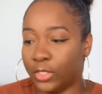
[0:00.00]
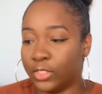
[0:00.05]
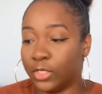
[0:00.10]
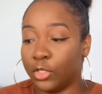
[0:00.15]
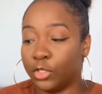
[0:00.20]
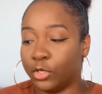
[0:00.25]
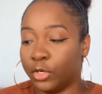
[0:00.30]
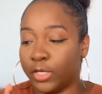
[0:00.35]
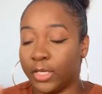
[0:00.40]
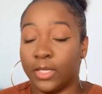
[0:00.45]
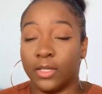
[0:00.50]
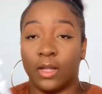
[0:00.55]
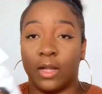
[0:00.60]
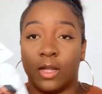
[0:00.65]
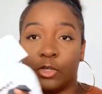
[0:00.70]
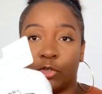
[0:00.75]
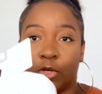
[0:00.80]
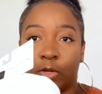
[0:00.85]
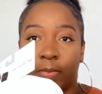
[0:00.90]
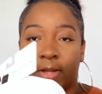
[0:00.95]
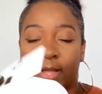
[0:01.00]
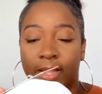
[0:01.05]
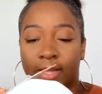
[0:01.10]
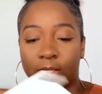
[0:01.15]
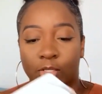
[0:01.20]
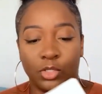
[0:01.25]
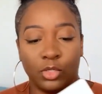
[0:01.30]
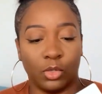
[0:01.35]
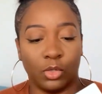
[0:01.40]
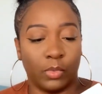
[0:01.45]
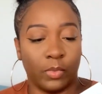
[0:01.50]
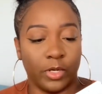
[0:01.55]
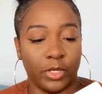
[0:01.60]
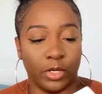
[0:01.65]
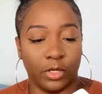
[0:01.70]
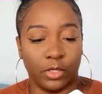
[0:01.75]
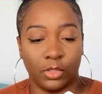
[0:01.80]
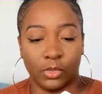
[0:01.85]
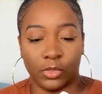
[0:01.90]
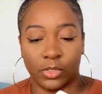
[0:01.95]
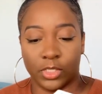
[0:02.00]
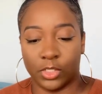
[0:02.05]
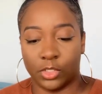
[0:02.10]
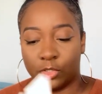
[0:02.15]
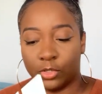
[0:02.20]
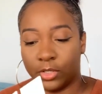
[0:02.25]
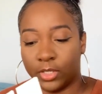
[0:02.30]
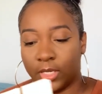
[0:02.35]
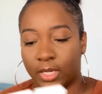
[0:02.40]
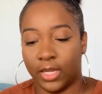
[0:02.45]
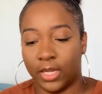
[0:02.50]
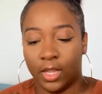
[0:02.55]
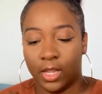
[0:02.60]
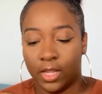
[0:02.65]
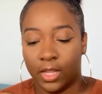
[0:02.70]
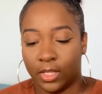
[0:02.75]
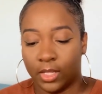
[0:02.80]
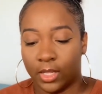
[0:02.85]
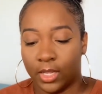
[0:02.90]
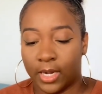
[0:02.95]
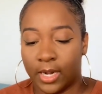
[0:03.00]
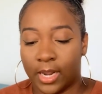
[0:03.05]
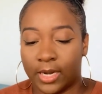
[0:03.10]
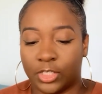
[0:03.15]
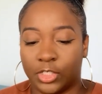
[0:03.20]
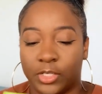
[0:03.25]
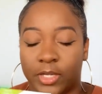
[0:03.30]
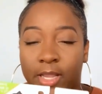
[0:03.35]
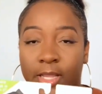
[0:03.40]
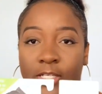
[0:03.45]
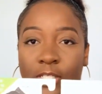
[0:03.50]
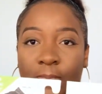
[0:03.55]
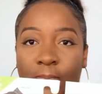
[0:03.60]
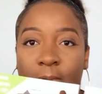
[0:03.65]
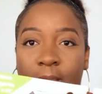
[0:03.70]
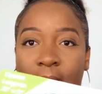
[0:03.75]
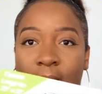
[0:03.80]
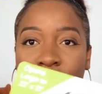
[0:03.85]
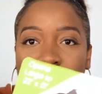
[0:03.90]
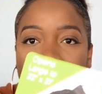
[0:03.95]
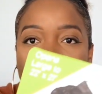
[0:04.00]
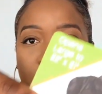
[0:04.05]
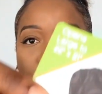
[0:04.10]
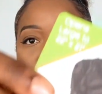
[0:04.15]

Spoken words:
it's a dirty laundry bag. So when your clothes is dirty, it actually expands and